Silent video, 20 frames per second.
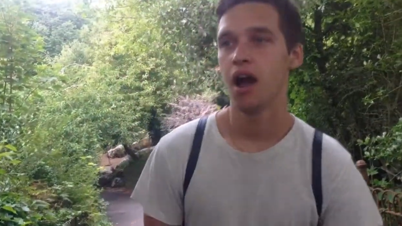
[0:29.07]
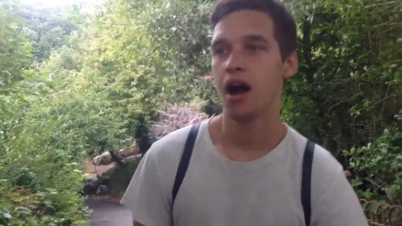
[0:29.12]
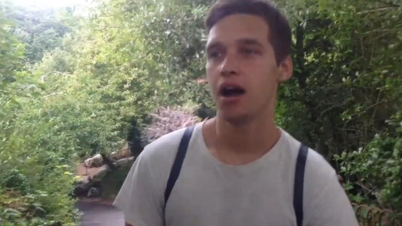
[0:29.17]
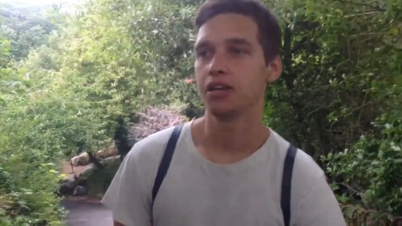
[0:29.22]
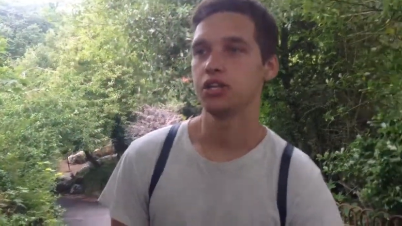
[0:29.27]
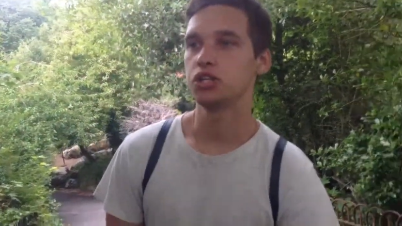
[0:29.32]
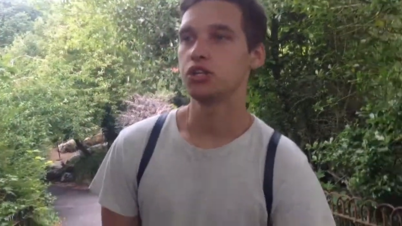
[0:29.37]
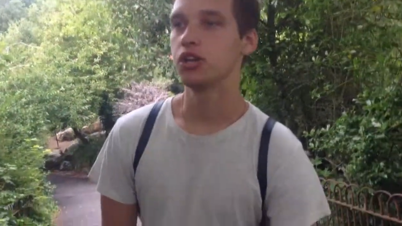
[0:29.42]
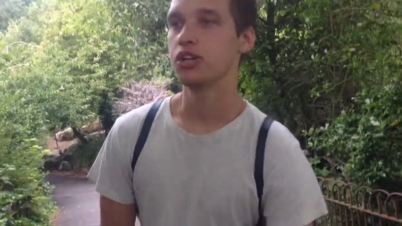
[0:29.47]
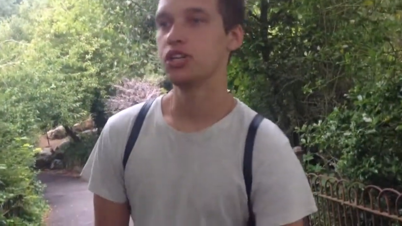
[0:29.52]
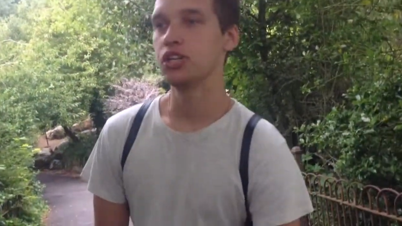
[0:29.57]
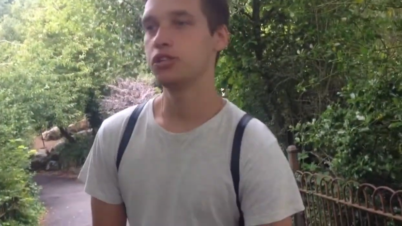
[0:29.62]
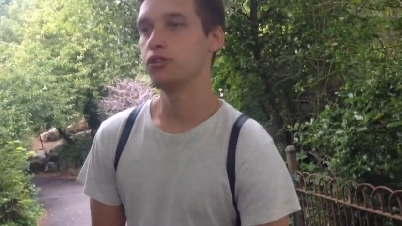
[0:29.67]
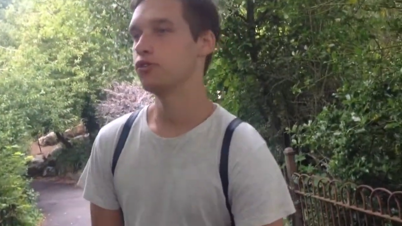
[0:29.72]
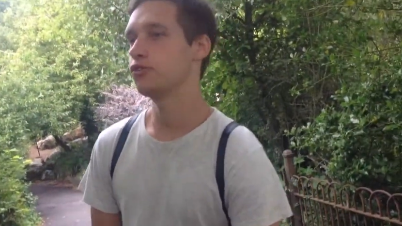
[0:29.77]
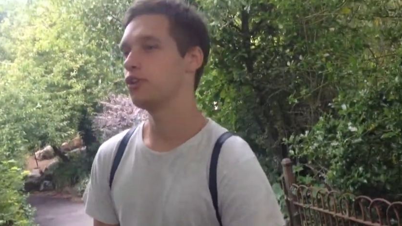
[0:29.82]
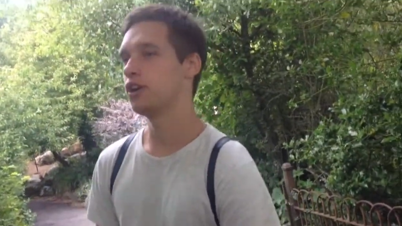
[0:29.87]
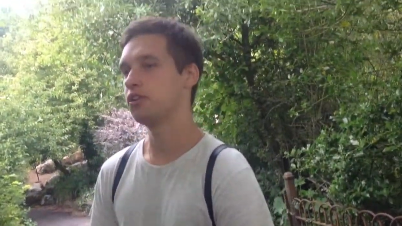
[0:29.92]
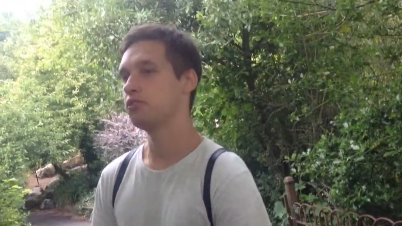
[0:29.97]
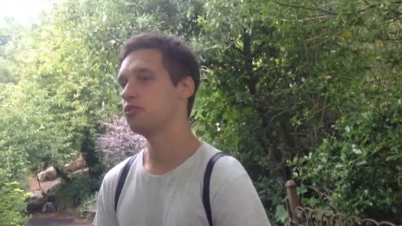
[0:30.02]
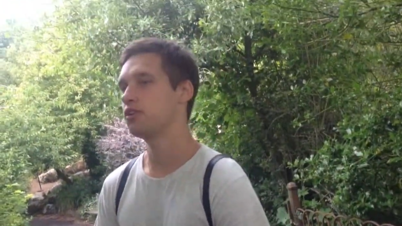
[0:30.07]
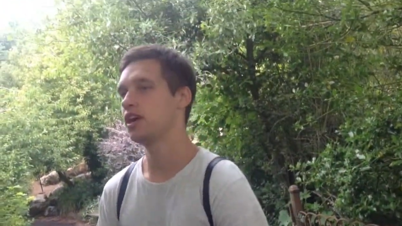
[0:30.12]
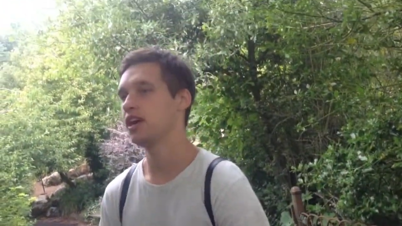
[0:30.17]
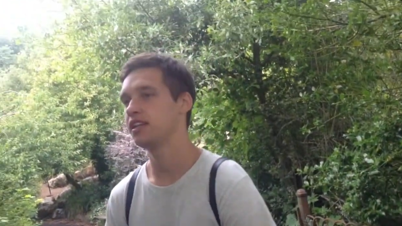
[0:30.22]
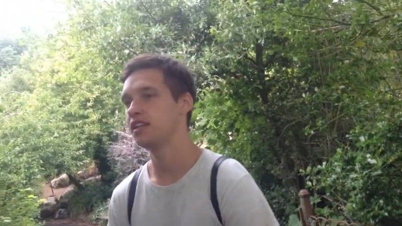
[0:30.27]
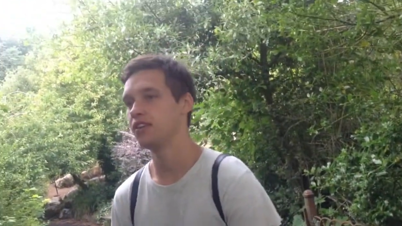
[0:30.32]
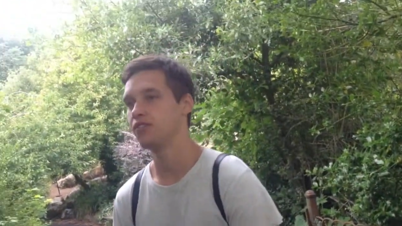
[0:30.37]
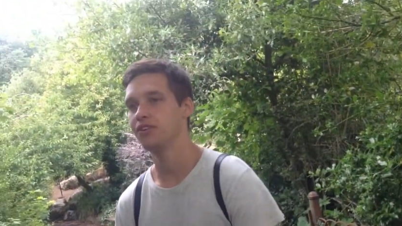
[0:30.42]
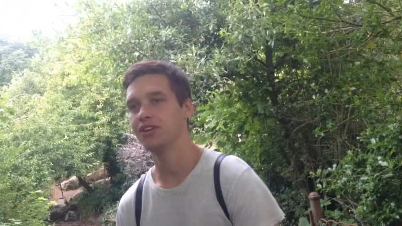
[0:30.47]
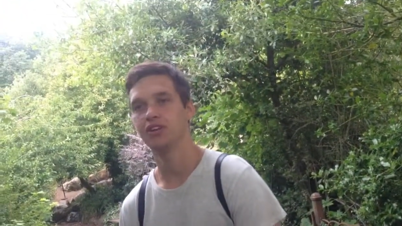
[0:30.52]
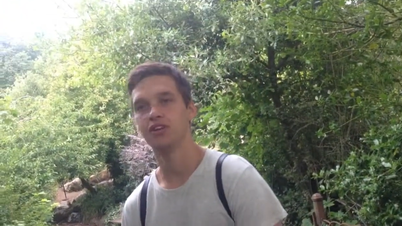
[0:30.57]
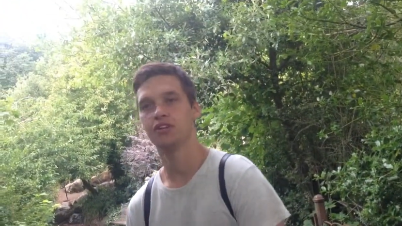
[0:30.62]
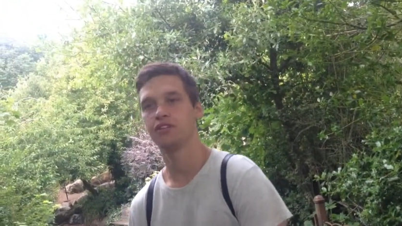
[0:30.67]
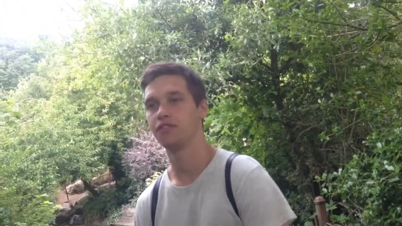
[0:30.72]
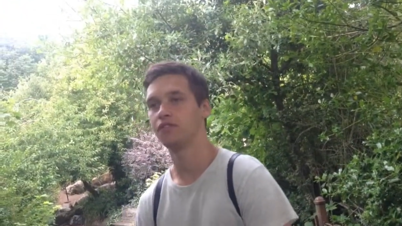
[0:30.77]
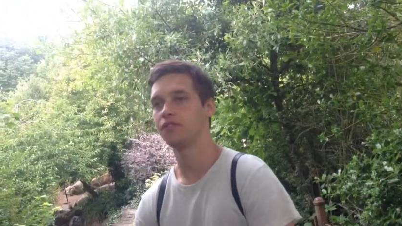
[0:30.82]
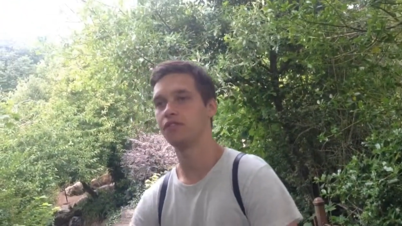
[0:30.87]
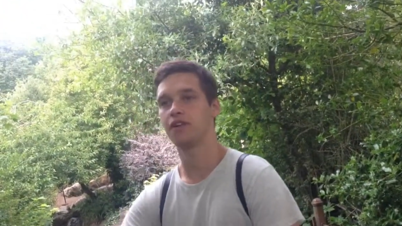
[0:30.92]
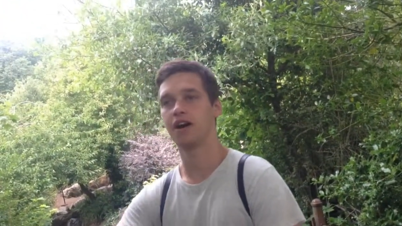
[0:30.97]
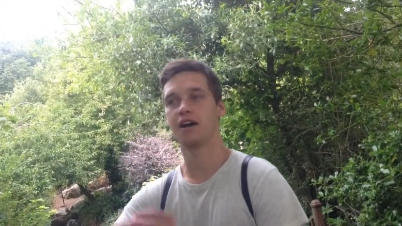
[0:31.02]
Uh, you don't need to recreate a video
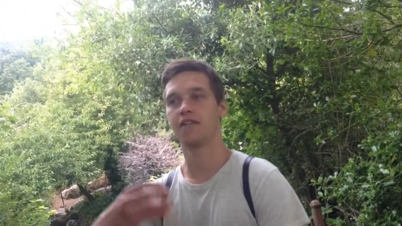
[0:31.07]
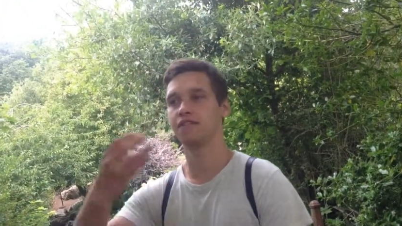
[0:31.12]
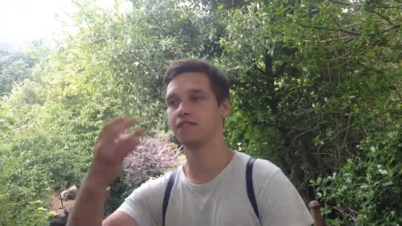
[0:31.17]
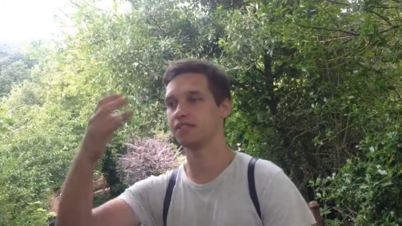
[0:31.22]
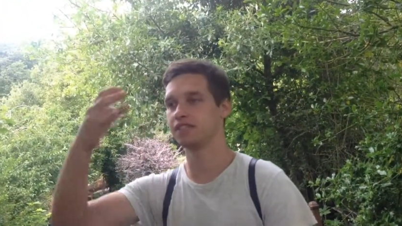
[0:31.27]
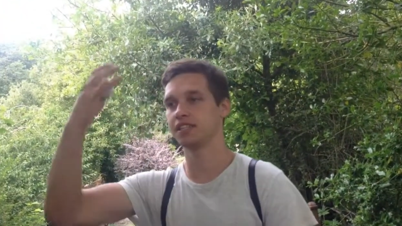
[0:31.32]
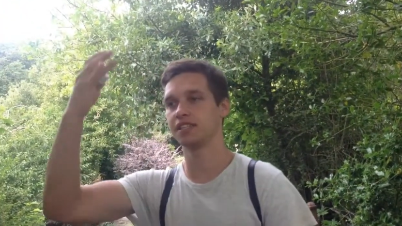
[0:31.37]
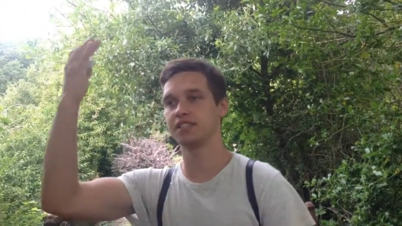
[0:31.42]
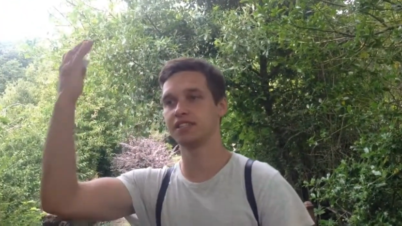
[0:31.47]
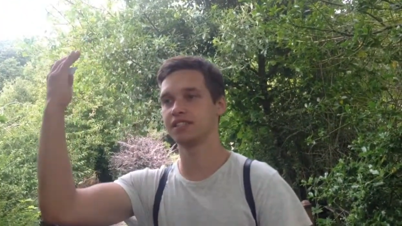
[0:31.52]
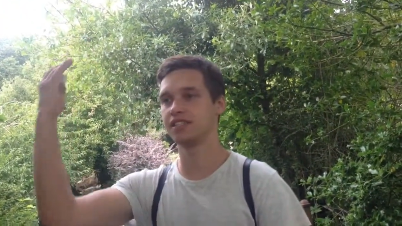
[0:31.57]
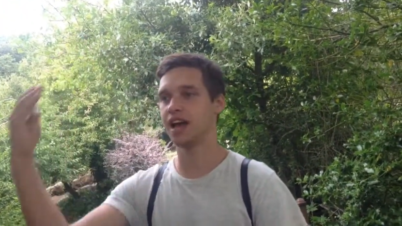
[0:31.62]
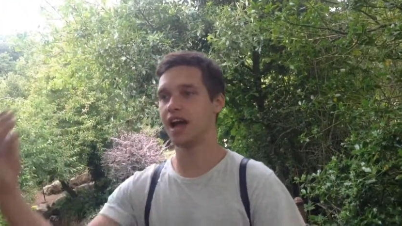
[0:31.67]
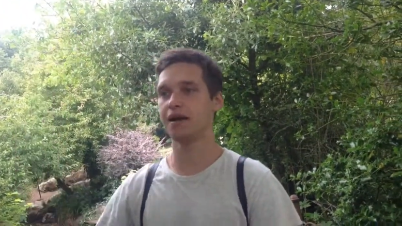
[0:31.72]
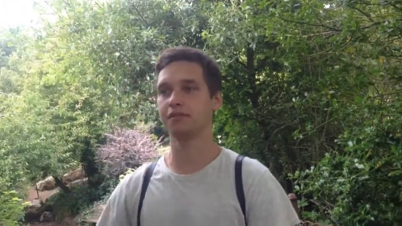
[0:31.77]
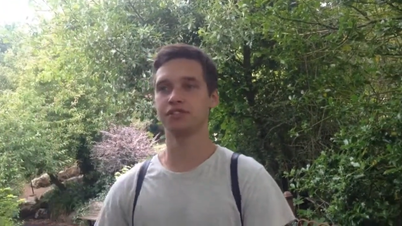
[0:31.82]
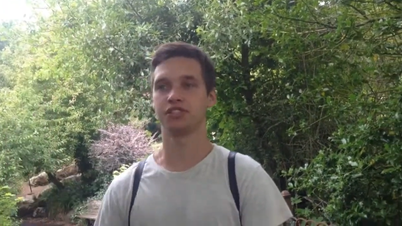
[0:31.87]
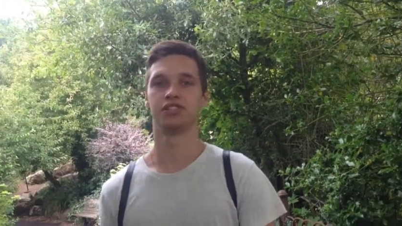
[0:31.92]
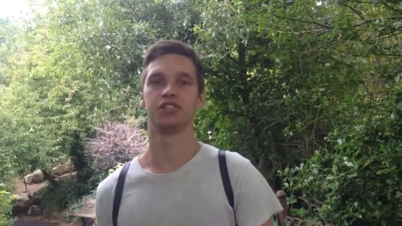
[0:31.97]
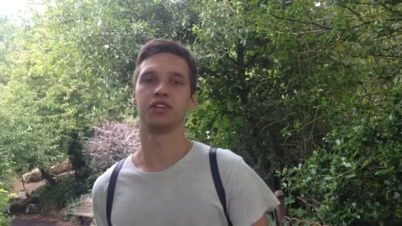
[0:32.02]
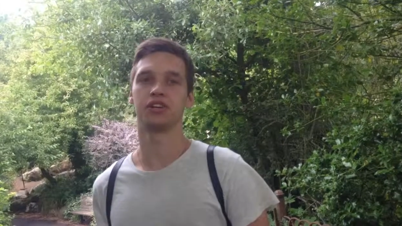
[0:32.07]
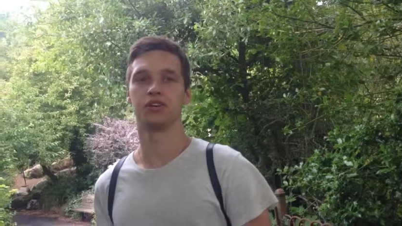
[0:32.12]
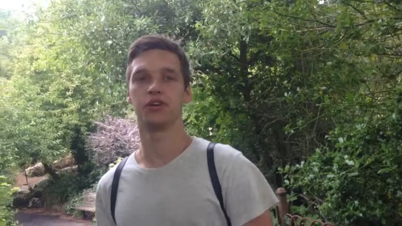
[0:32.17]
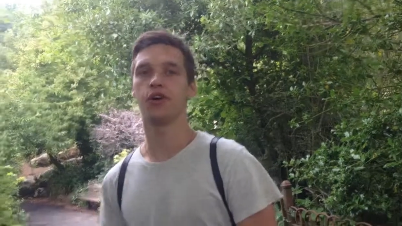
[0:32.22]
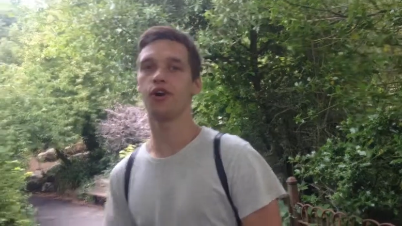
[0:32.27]
for five, six times in a